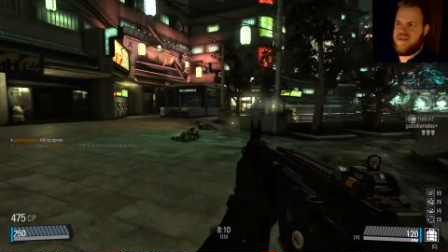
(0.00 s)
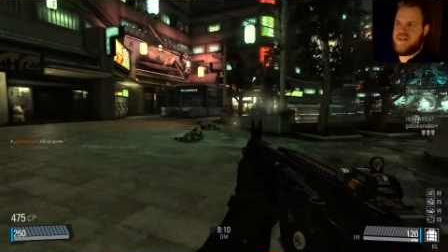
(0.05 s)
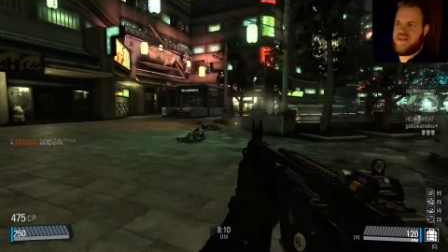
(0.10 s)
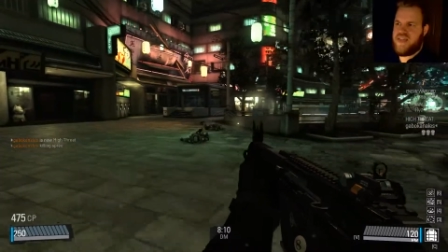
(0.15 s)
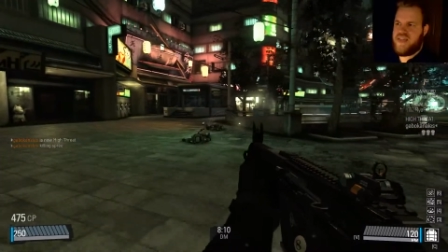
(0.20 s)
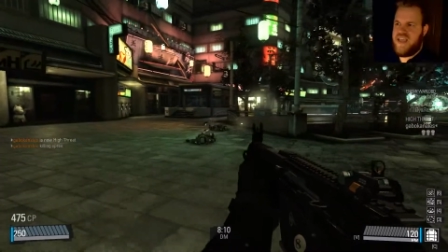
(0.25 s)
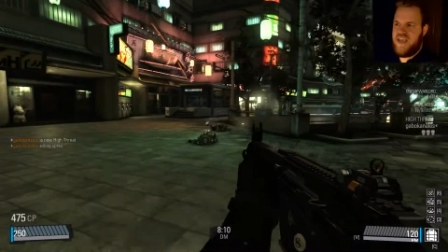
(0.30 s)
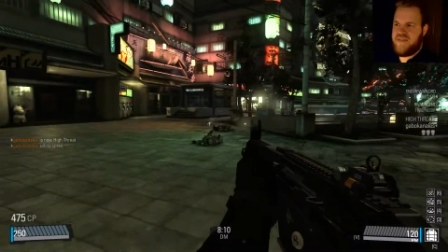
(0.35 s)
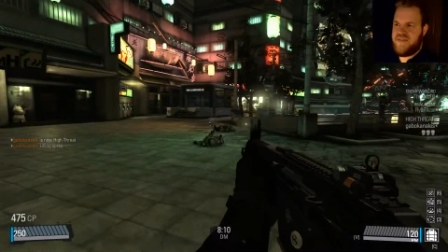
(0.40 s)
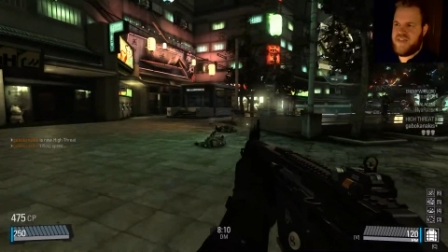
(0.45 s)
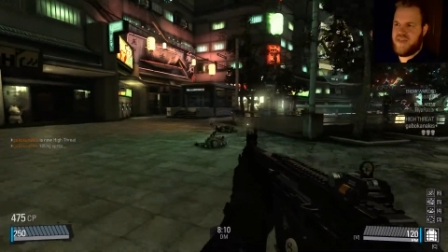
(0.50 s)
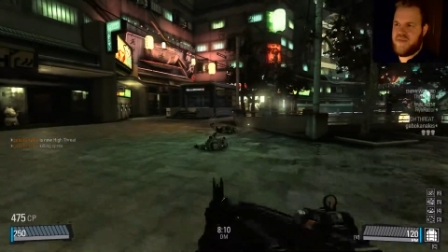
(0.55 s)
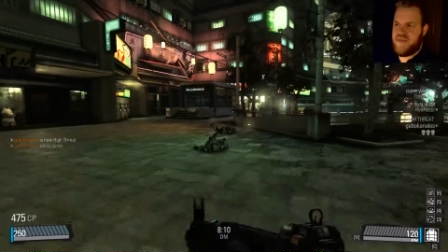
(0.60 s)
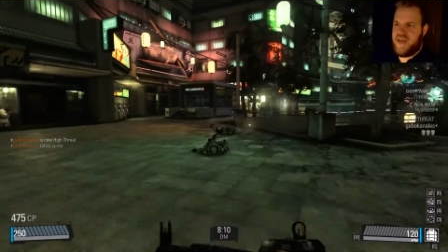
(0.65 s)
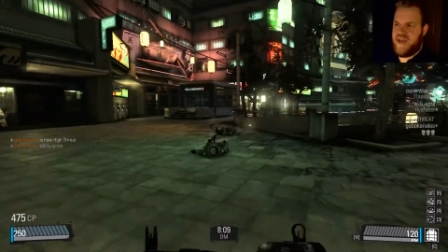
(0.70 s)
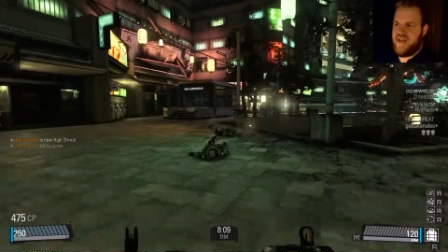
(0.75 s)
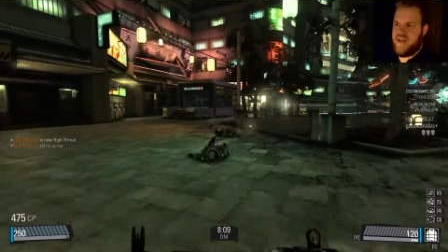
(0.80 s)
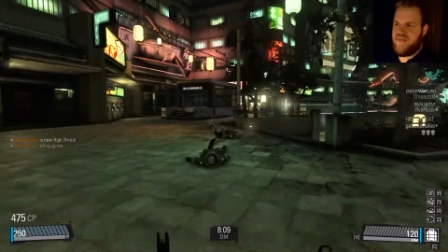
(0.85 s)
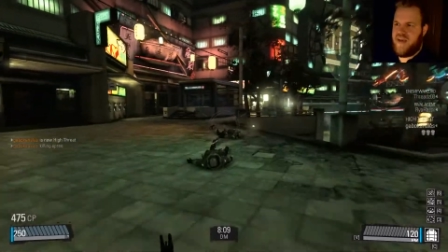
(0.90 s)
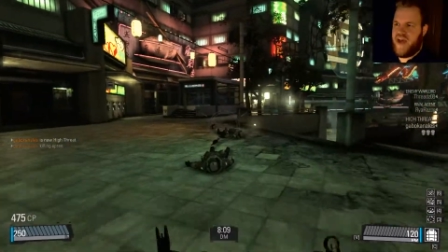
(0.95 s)
Does he have some
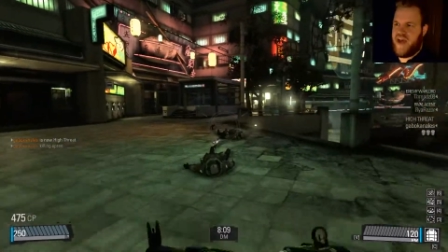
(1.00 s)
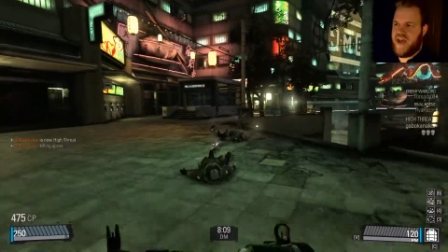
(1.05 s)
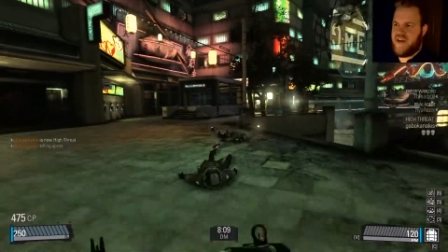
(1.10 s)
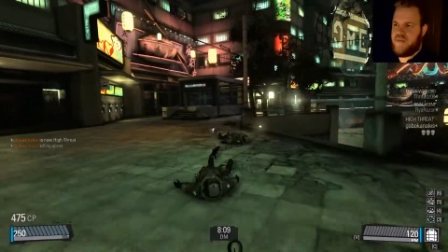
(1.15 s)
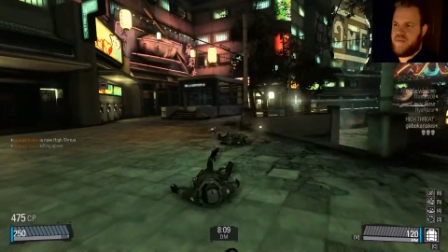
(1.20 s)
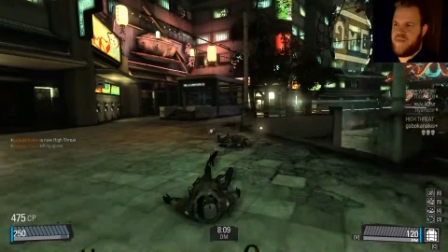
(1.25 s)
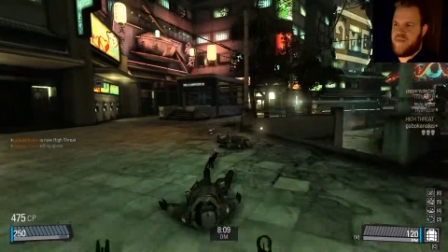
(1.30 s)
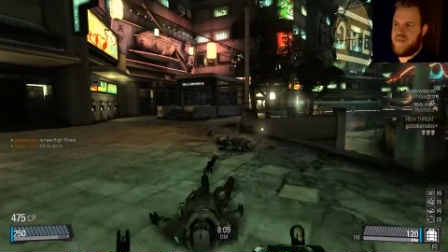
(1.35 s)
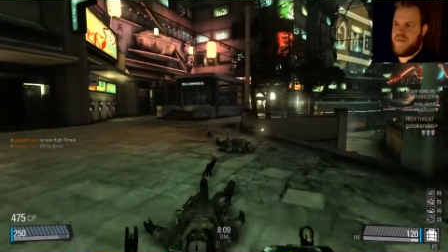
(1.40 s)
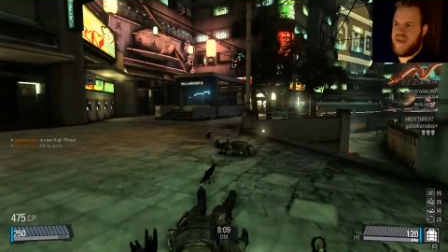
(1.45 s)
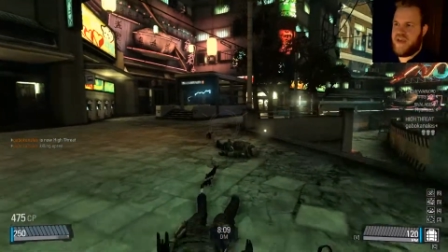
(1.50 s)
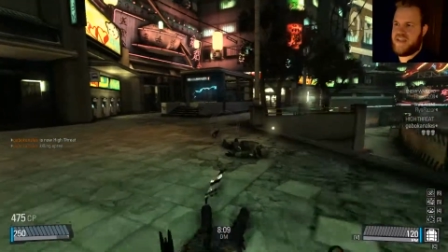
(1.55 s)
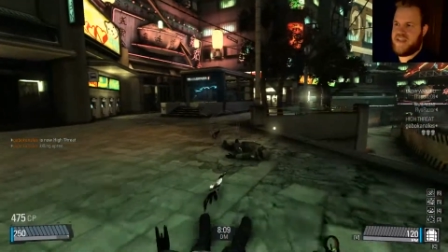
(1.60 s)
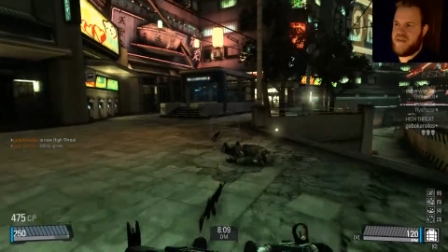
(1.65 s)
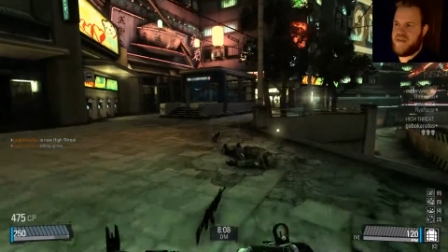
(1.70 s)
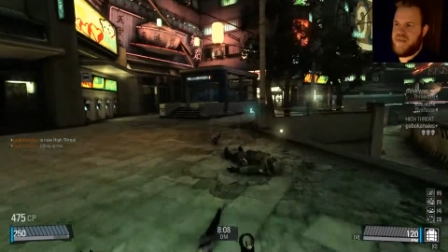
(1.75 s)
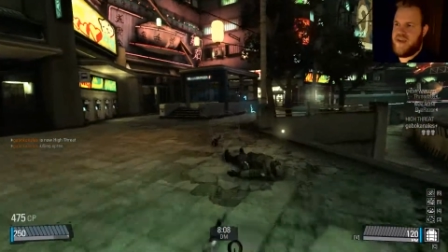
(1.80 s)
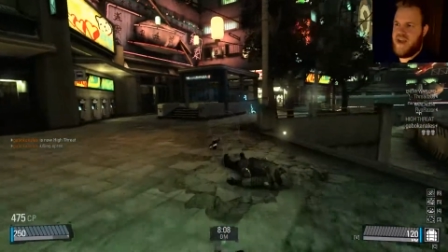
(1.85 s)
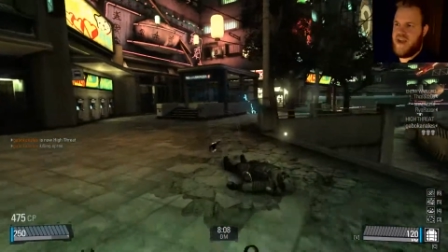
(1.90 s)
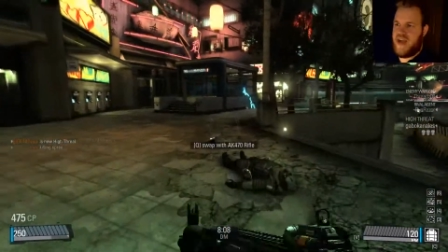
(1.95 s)
kind of item that makes
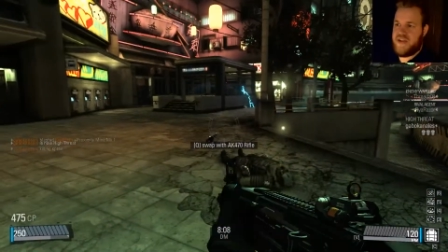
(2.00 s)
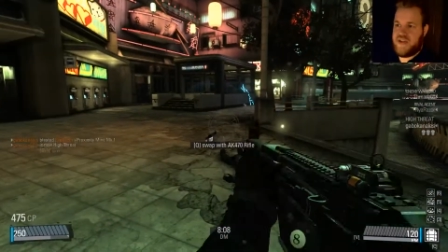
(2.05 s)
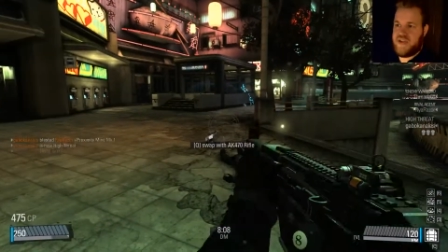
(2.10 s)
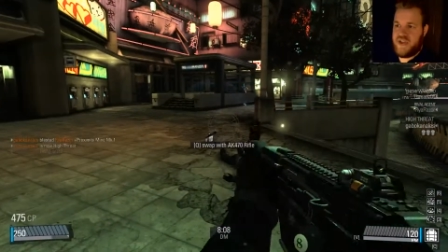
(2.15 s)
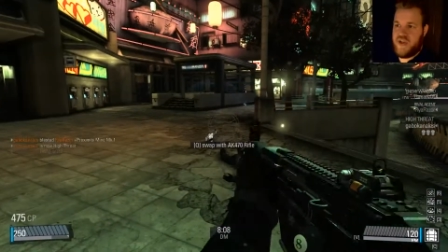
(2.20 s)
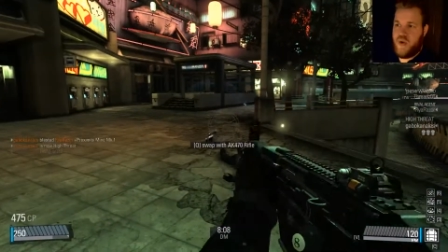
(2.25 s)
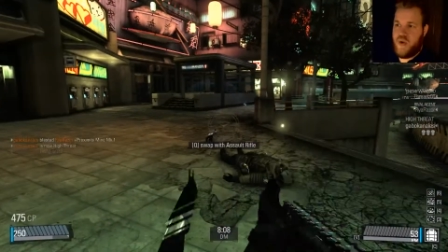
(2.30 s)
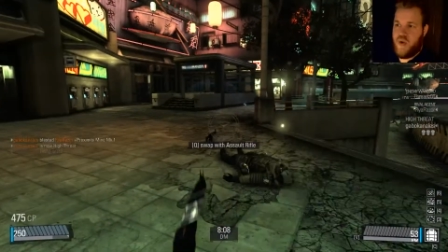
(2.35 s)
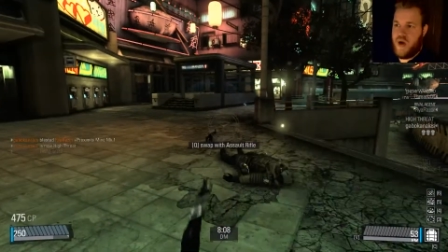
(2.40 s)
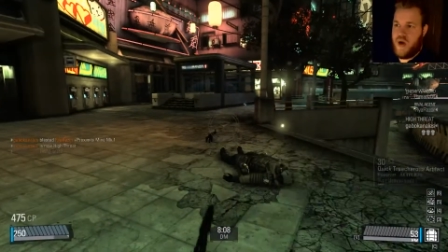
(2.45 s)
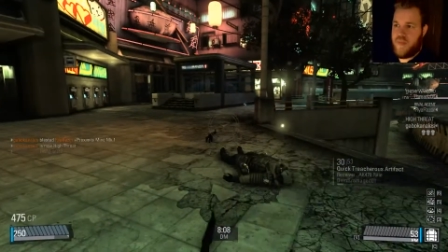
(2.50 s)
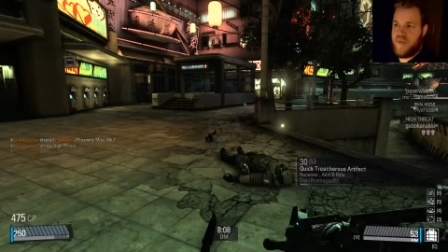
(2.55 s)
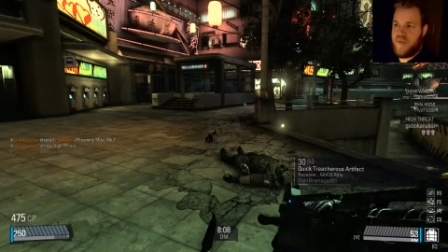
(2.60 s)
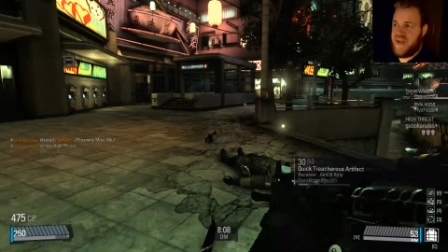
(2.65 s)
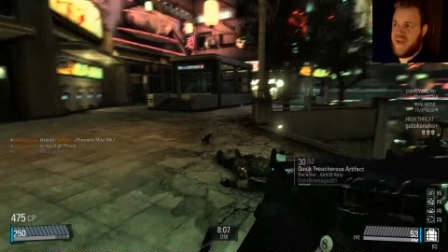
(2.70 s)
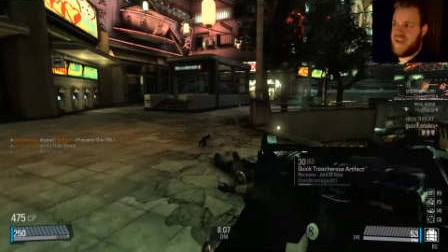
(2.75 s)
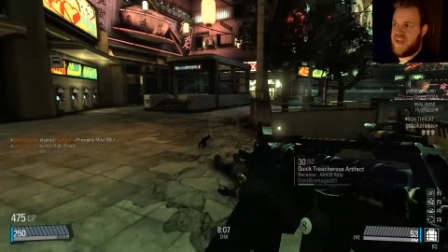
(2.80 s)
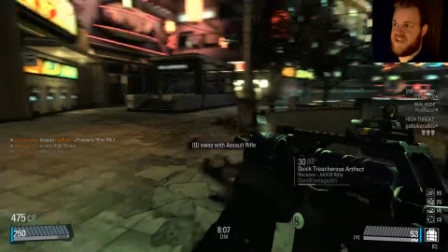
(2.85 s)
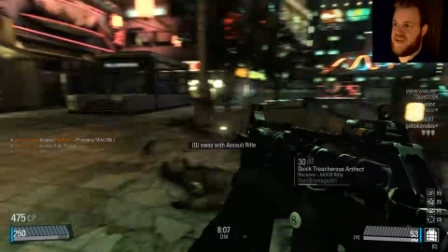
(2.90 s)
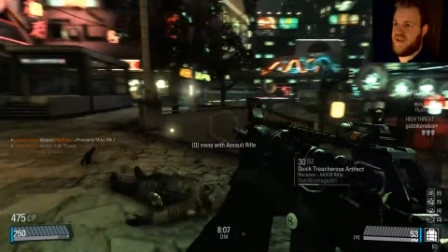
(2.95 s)
him not show up
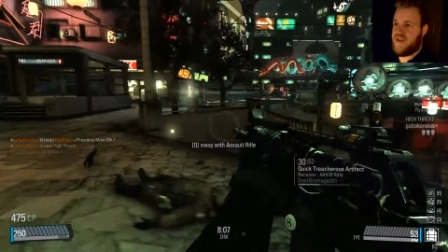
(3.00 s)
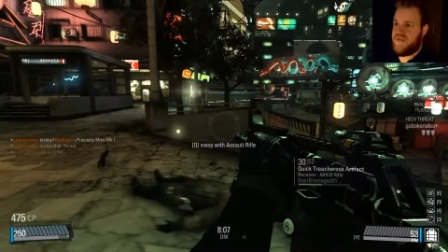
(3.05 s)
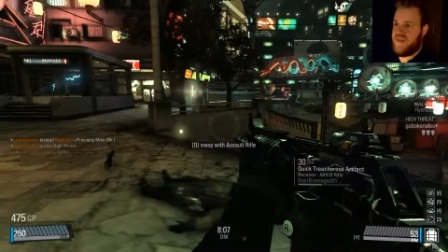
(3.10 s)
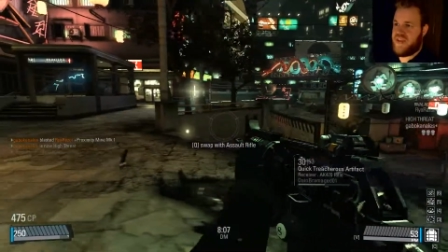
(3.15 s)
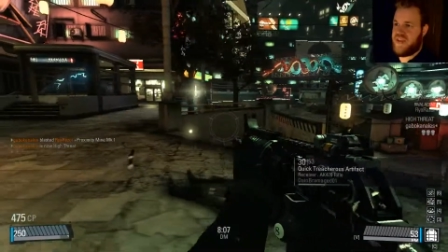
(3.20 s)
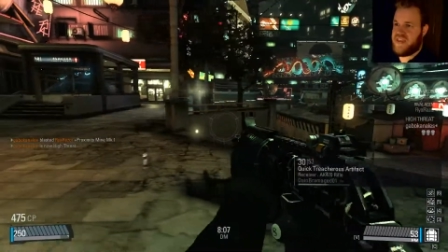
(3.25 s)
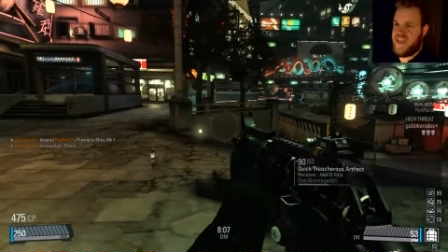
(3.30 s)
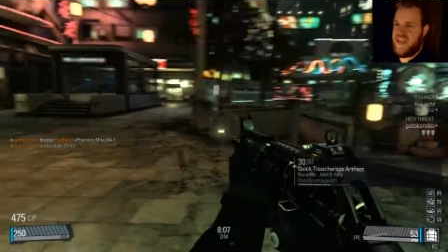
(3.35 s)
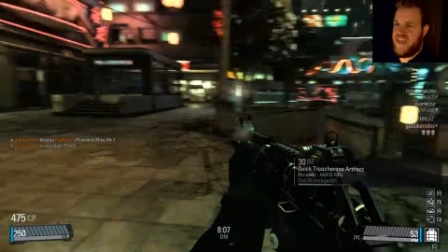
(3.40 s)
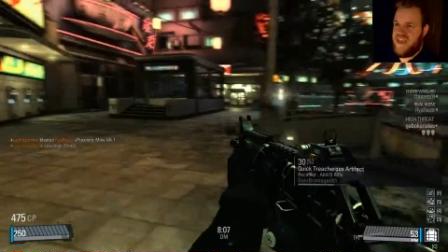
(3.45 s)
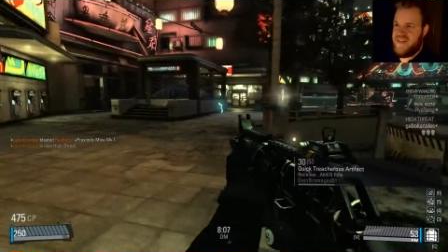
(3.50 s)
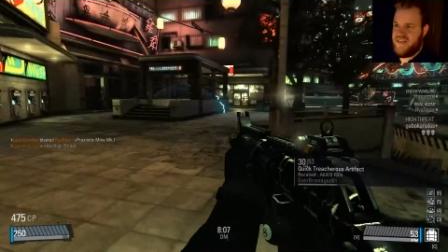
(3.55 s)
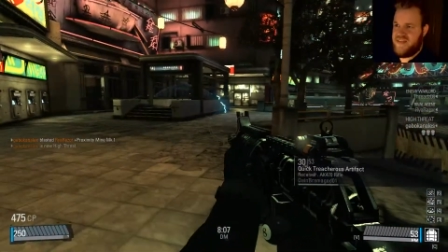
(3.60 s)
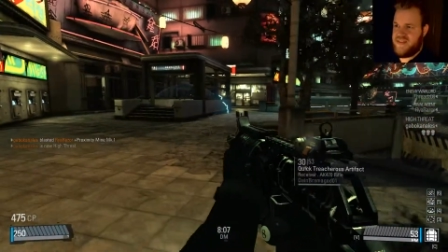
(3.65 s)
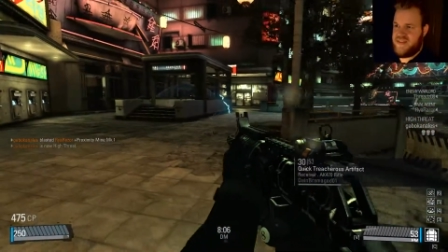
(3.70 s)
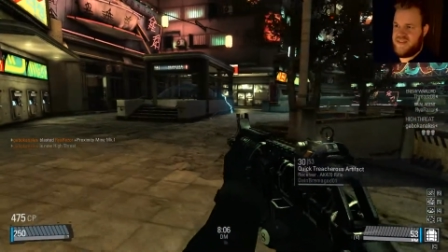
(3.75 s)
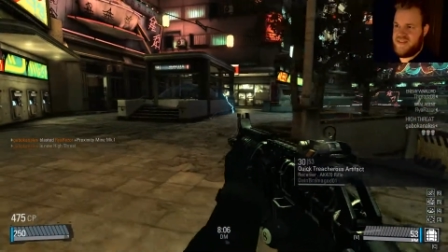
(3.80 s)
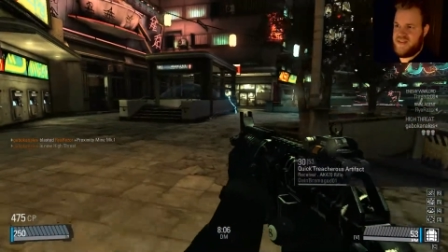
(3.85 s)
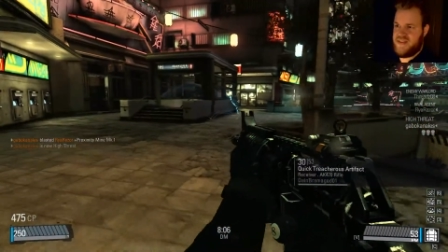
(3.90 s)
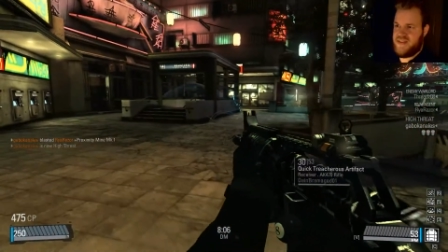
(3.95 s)
on H R V
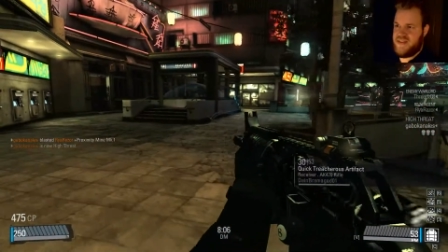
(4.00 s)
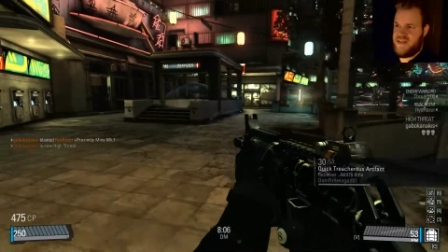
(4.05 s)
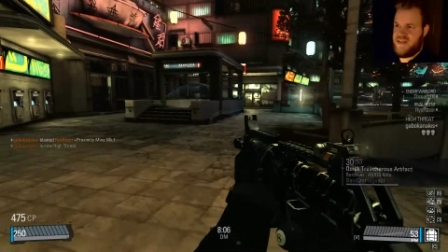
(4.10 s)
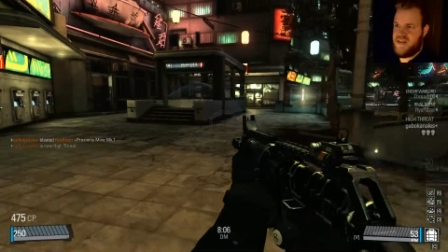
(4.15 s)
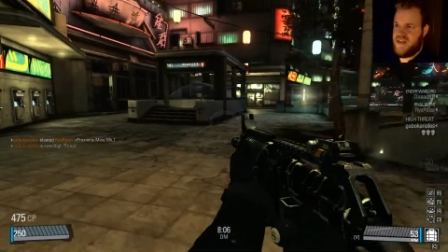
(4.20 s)
scans?